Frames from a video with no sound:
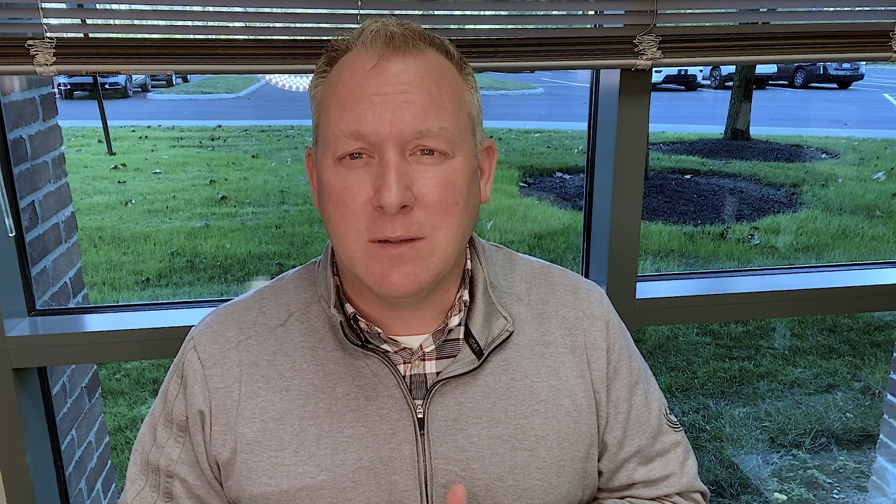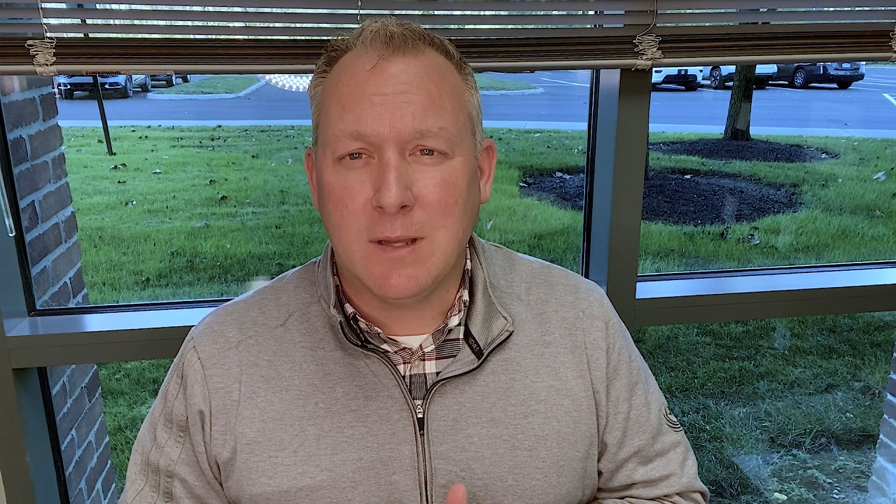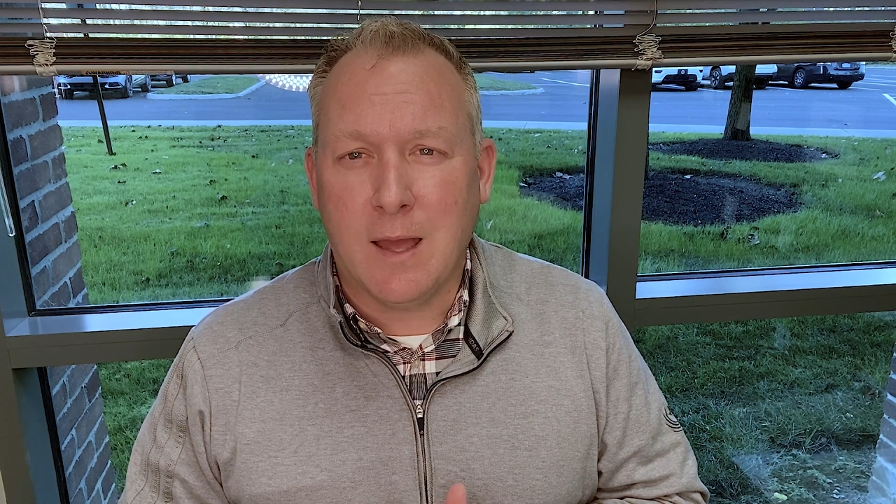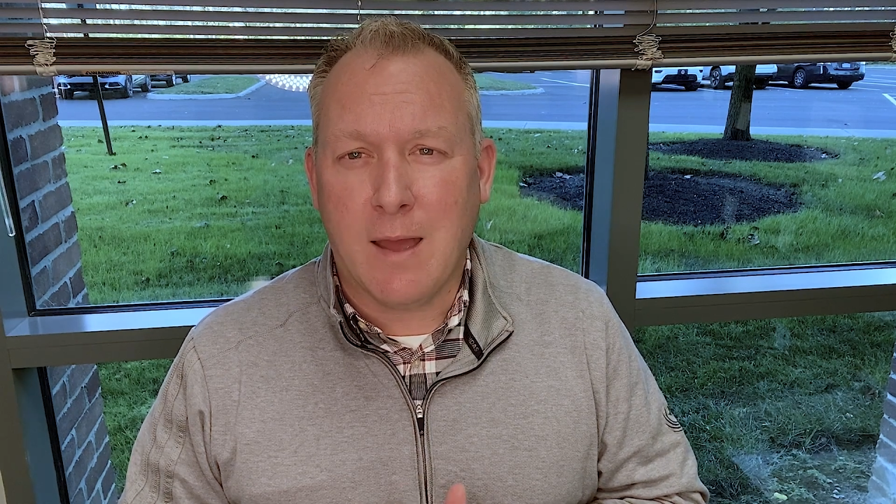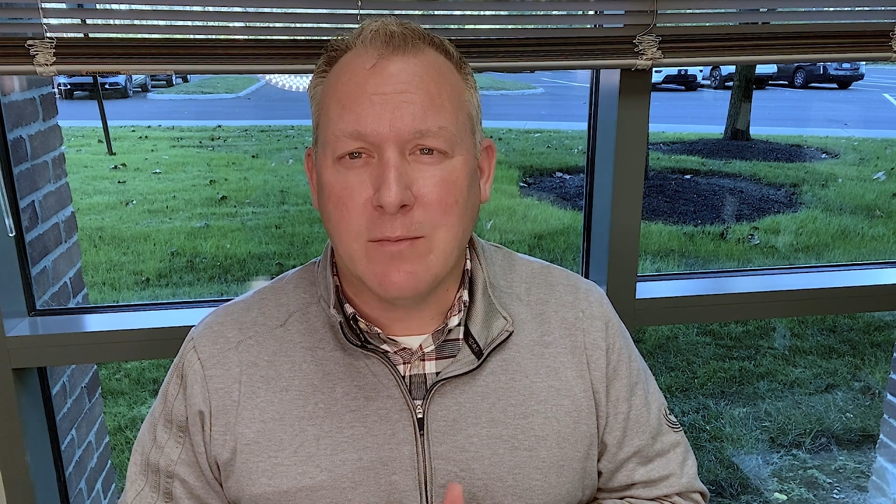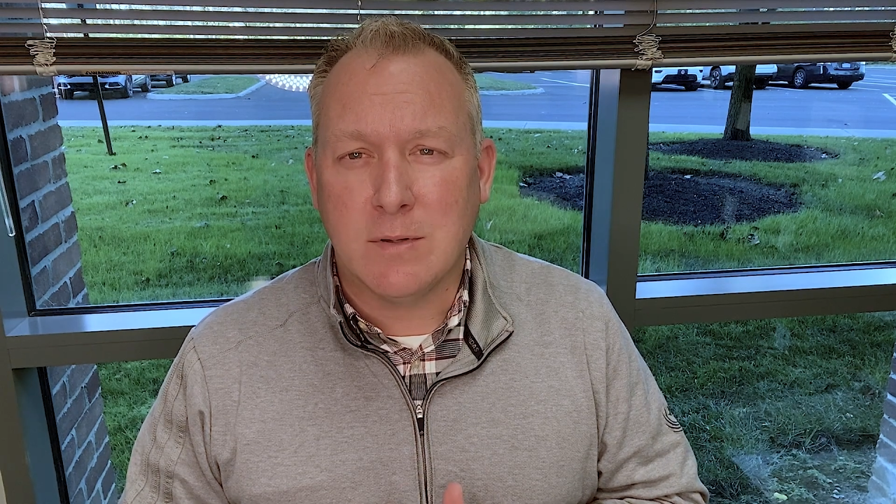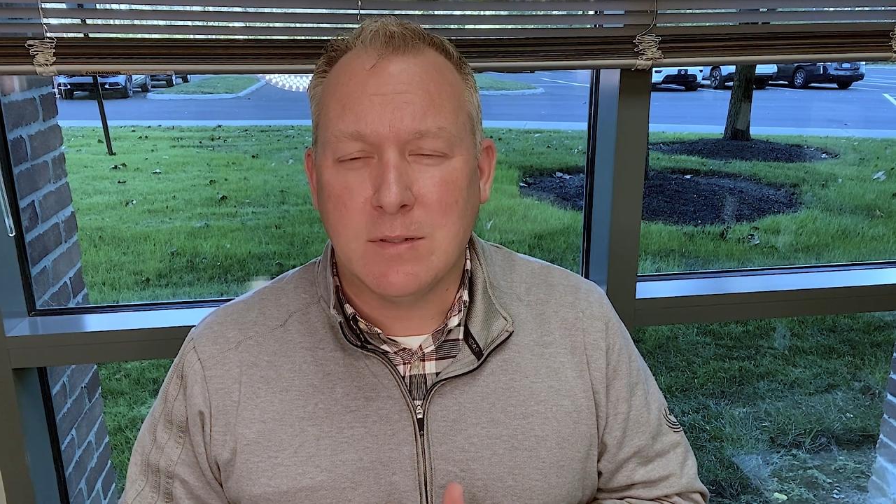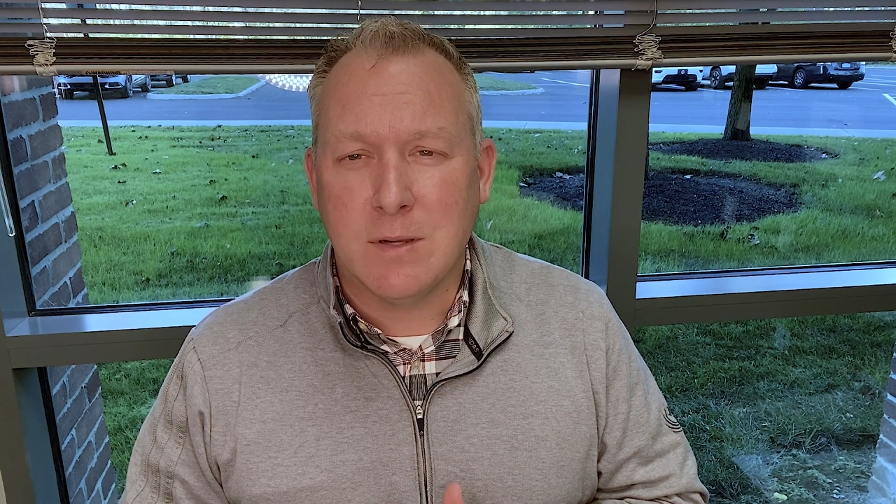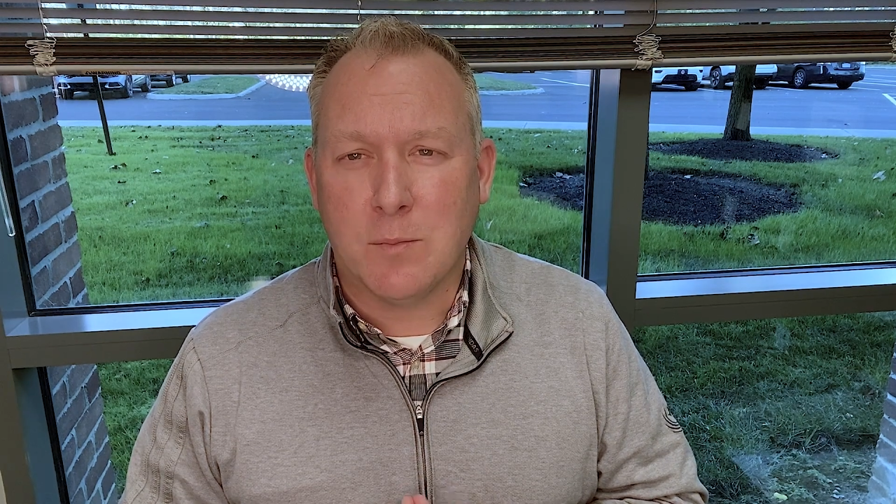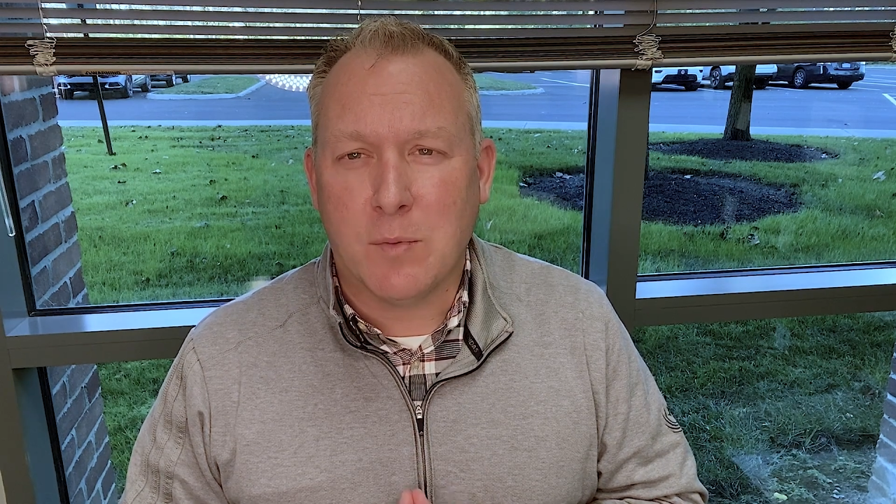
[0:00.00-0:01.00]
the
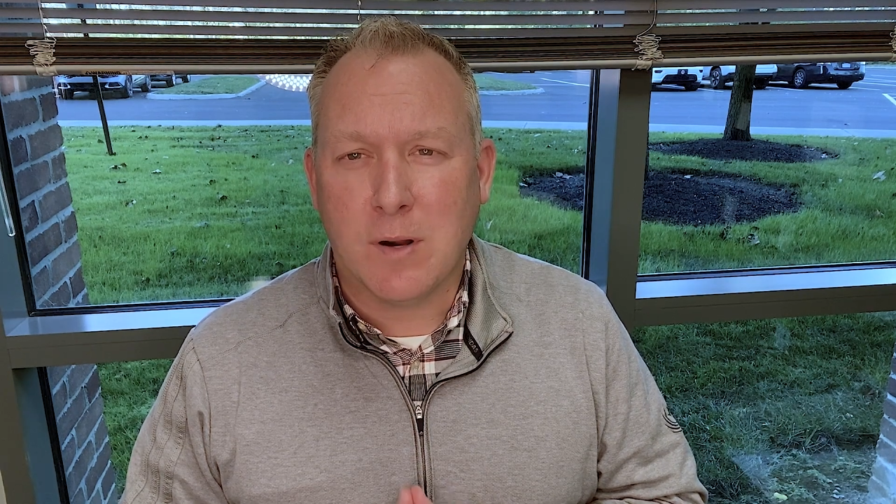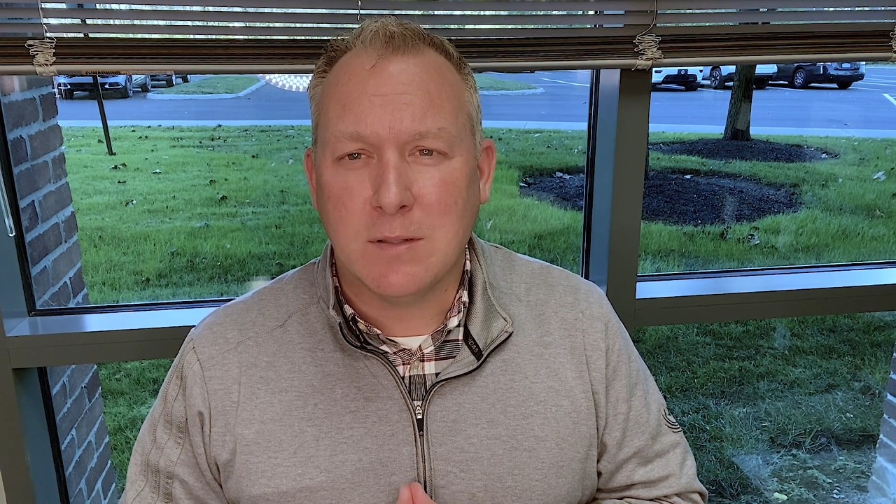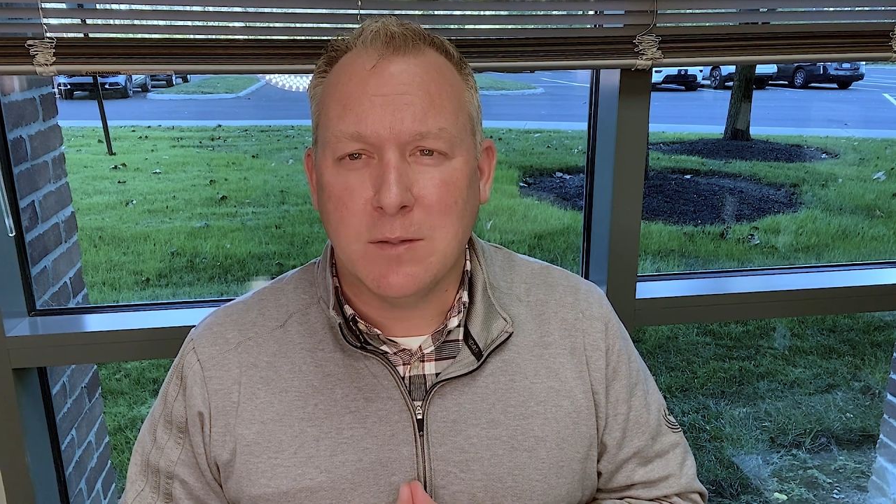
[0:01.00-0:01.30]
average sale price,